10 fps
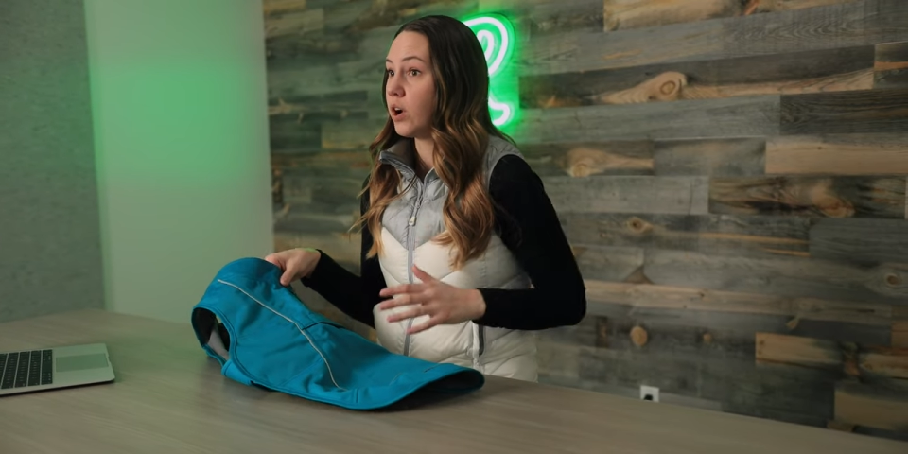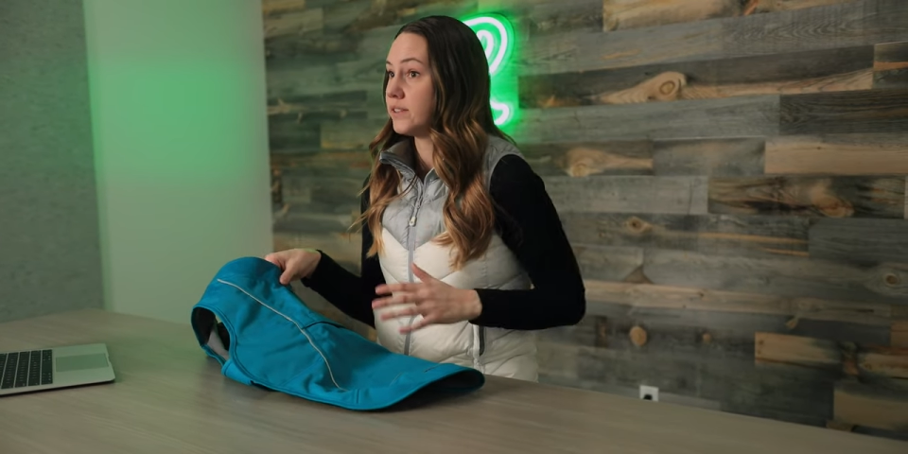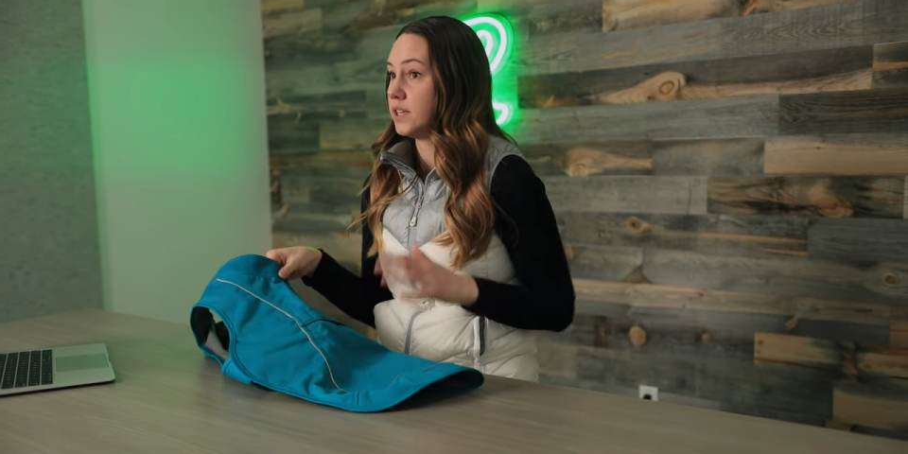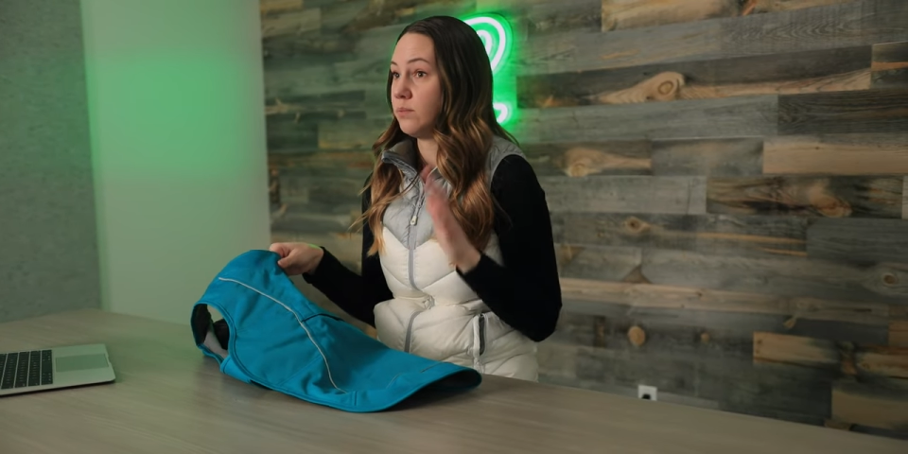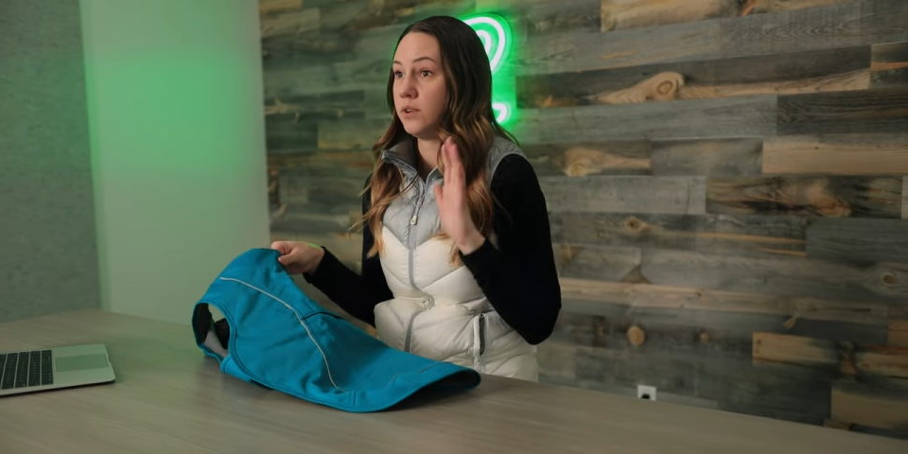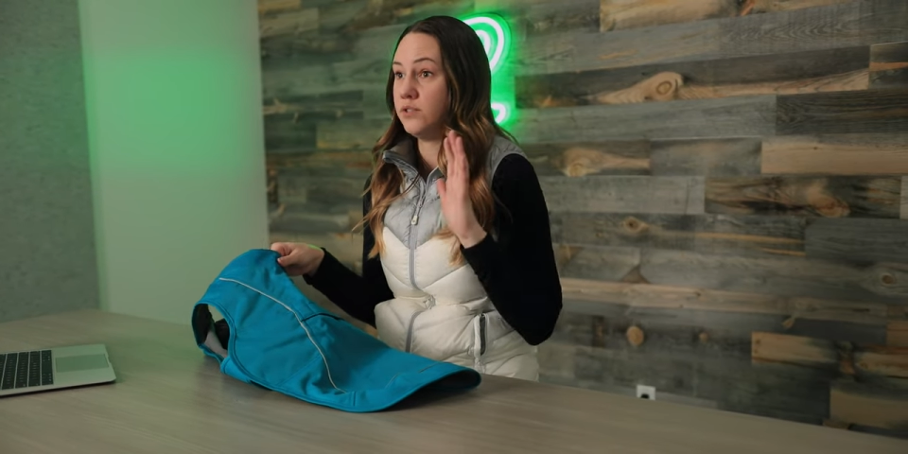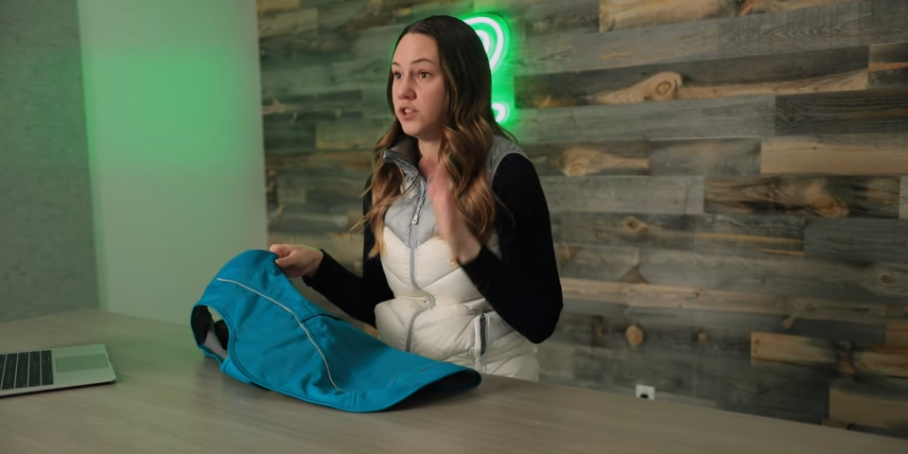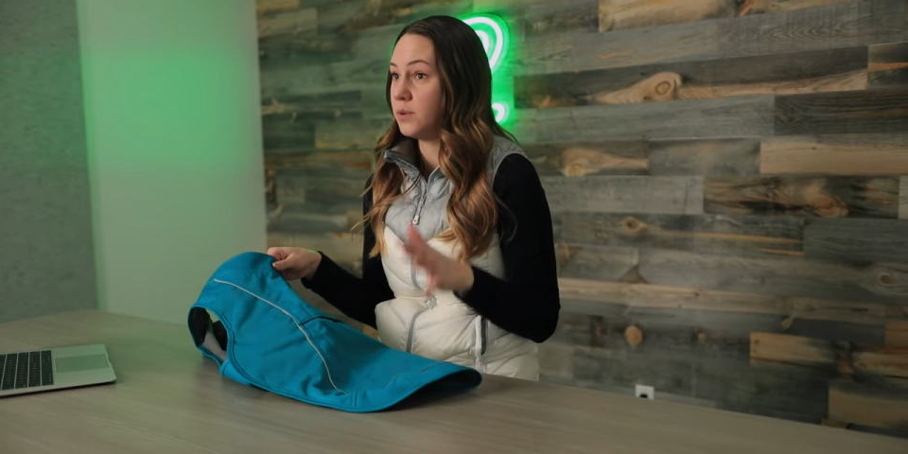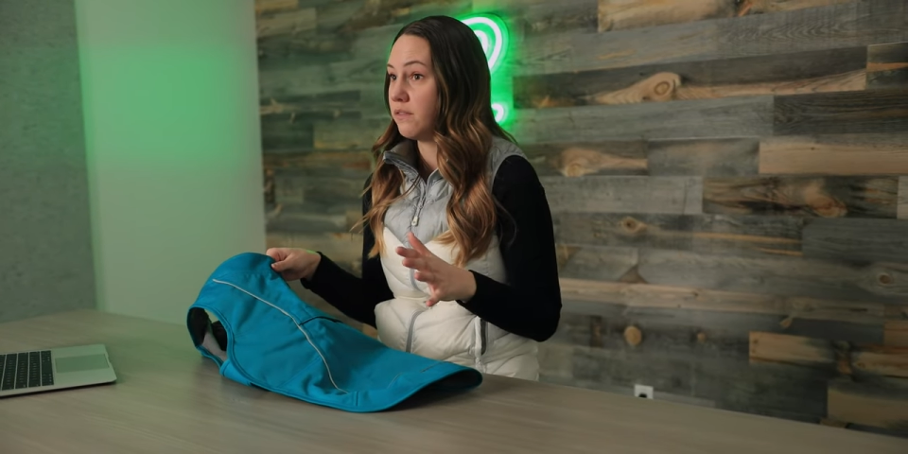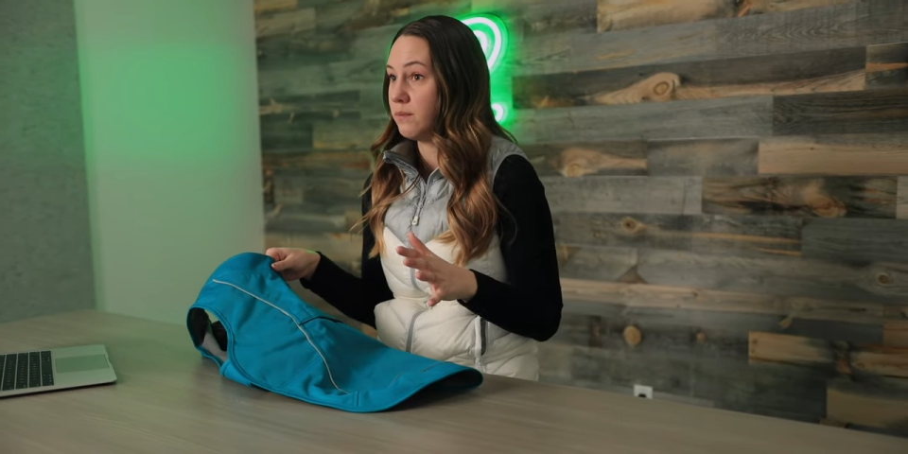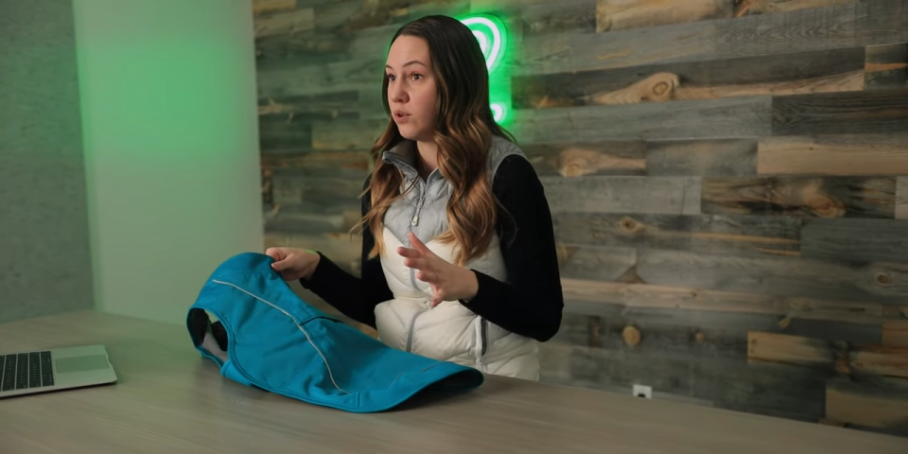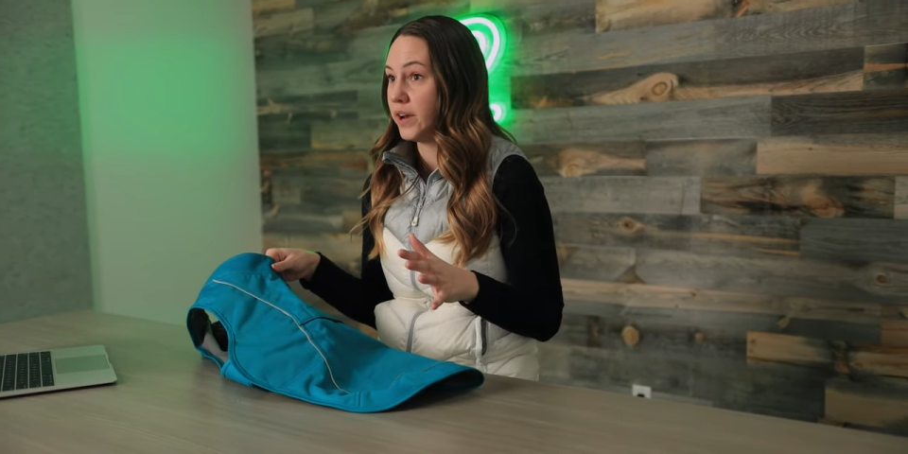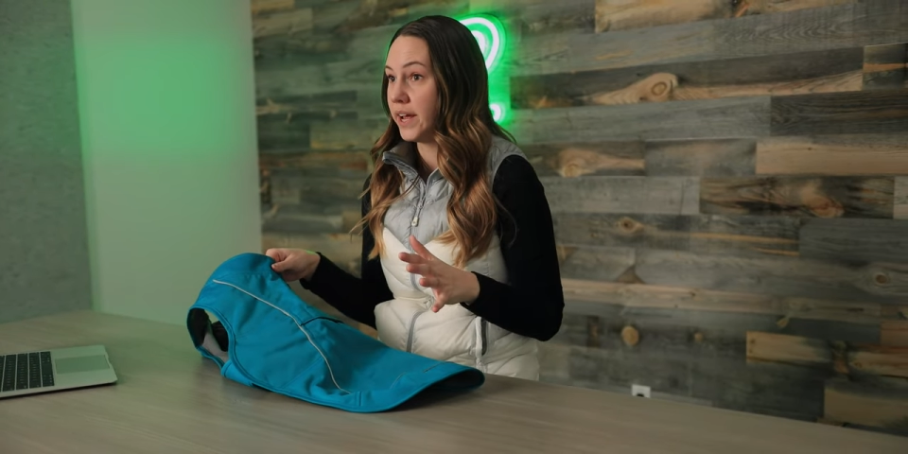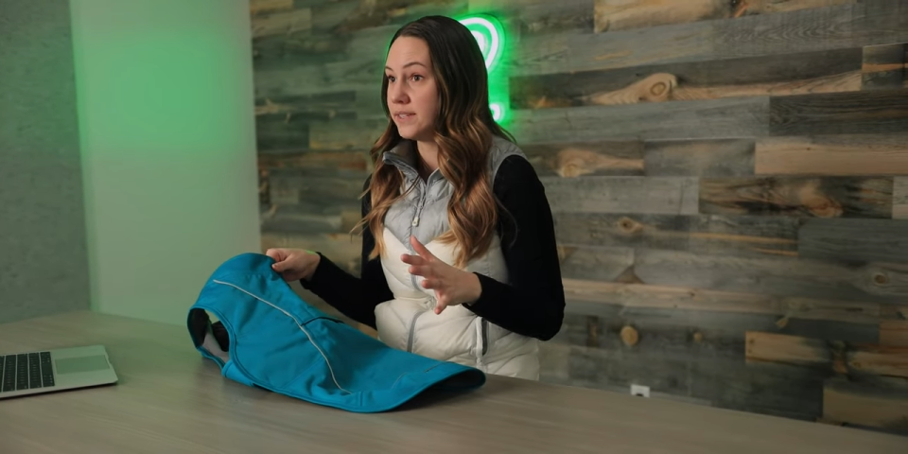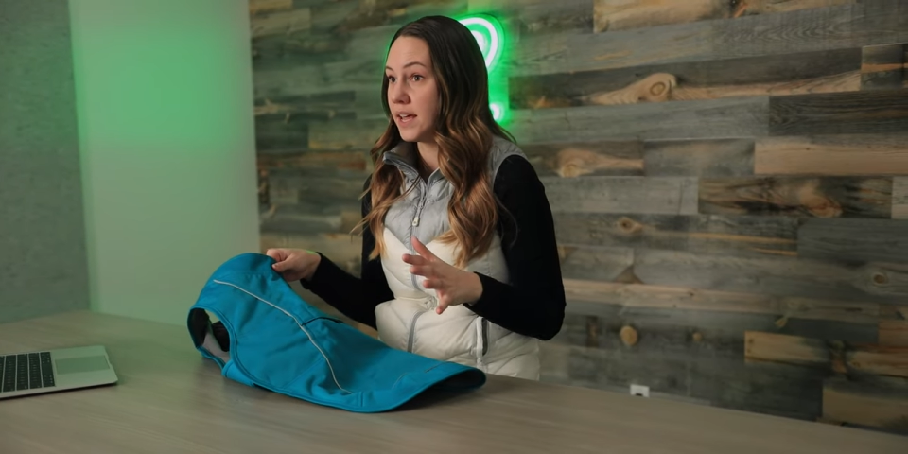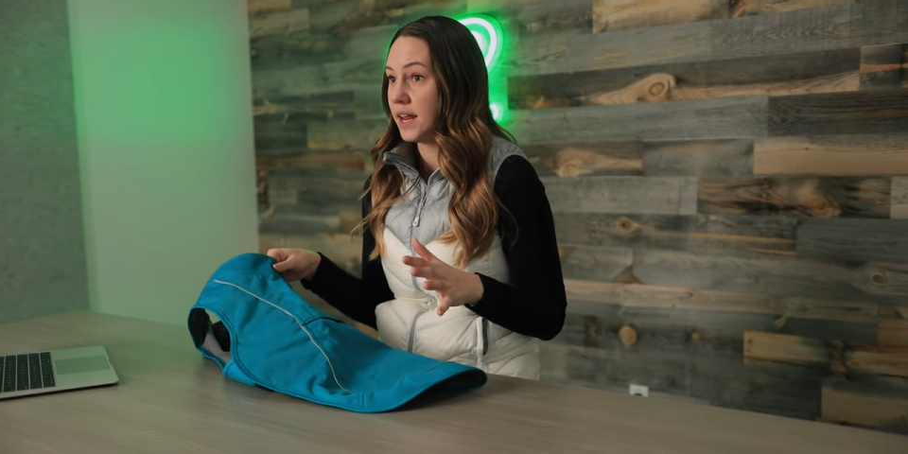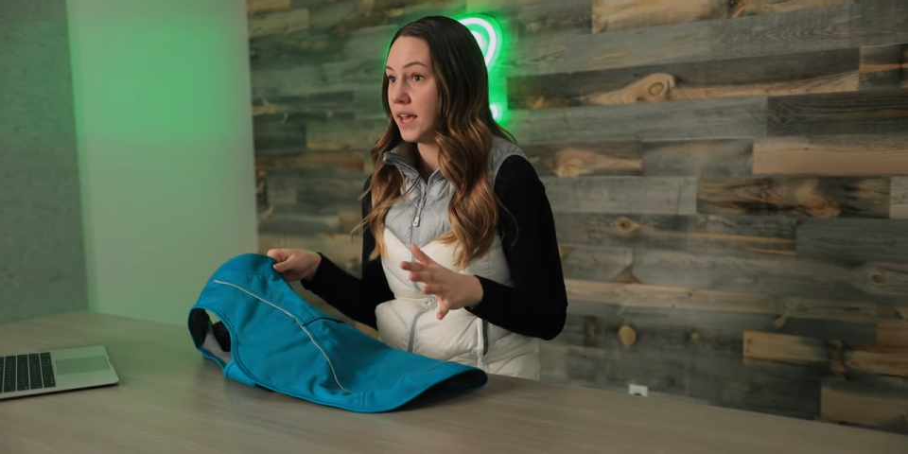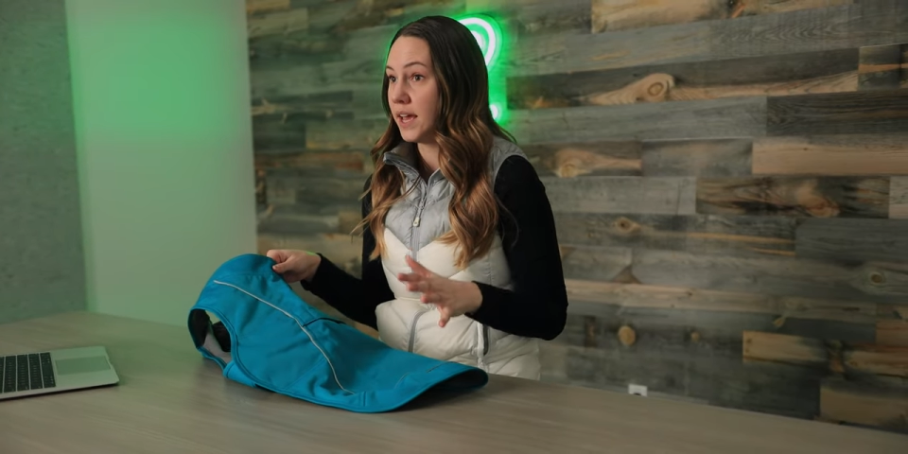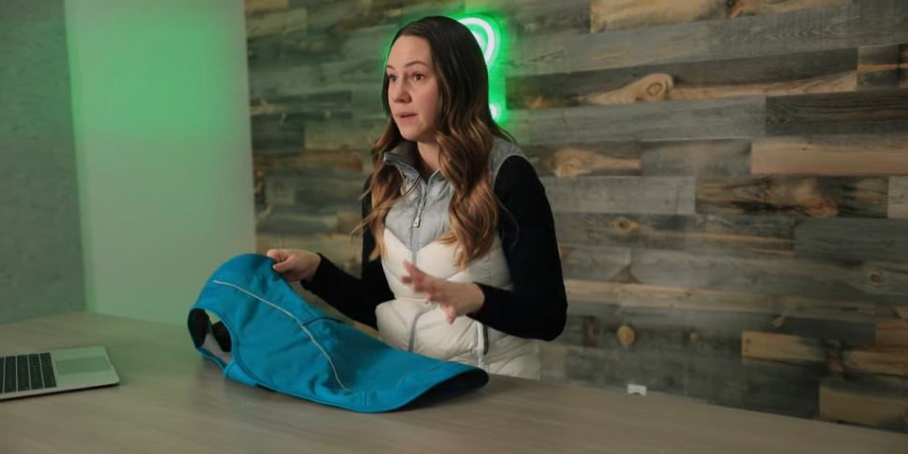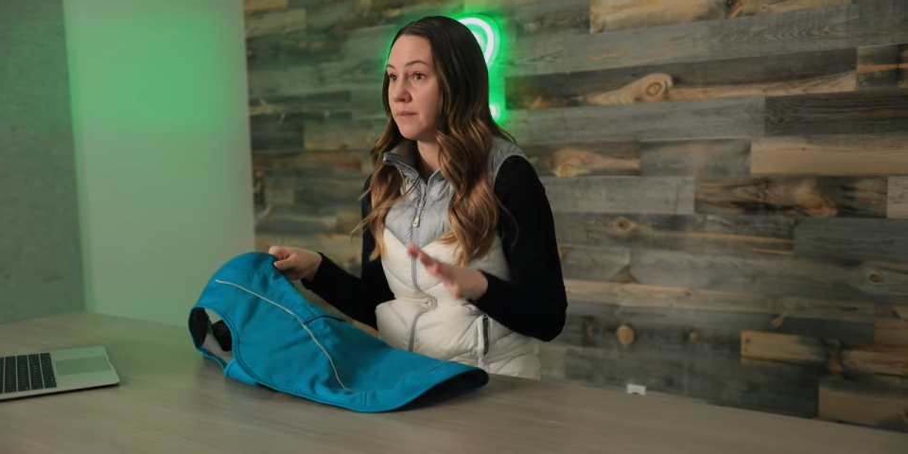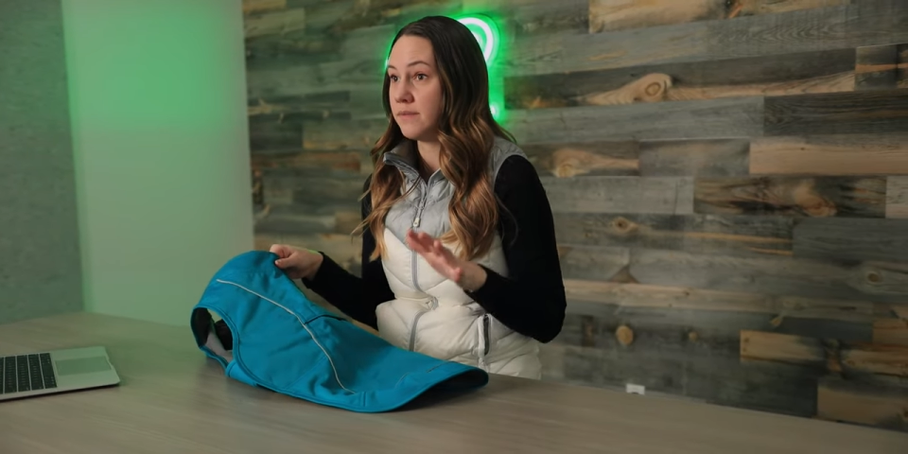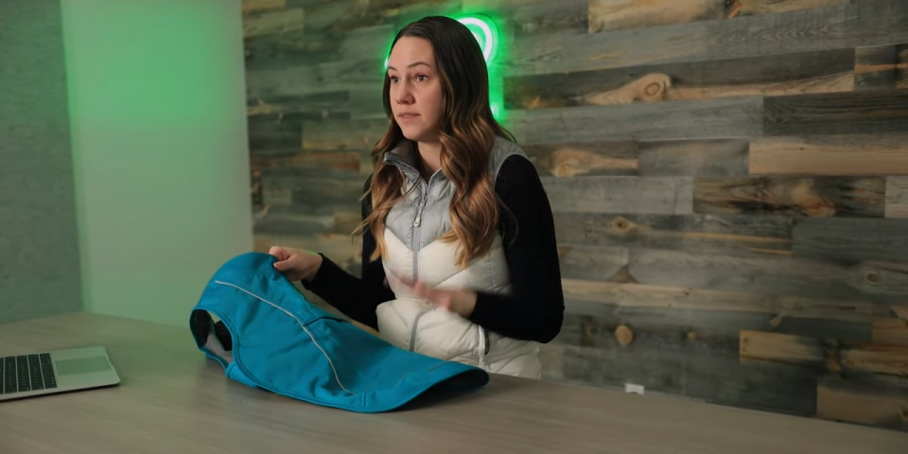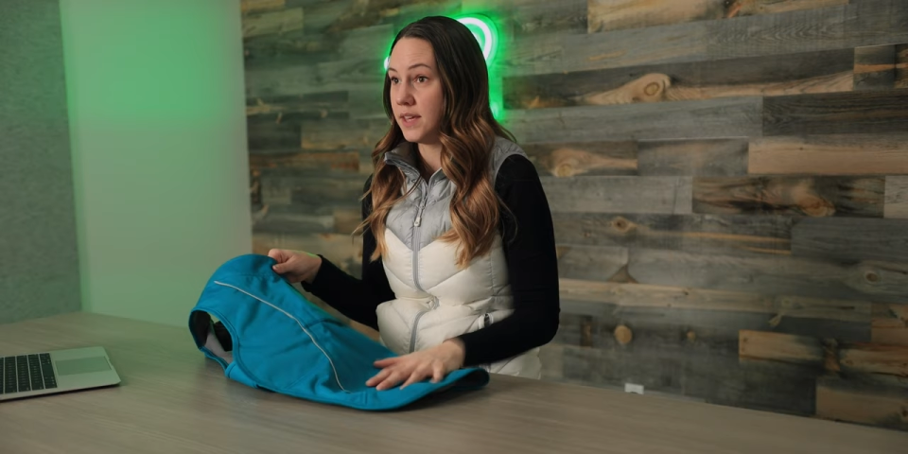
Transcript: because that's what you do every morning at 10 a.m.,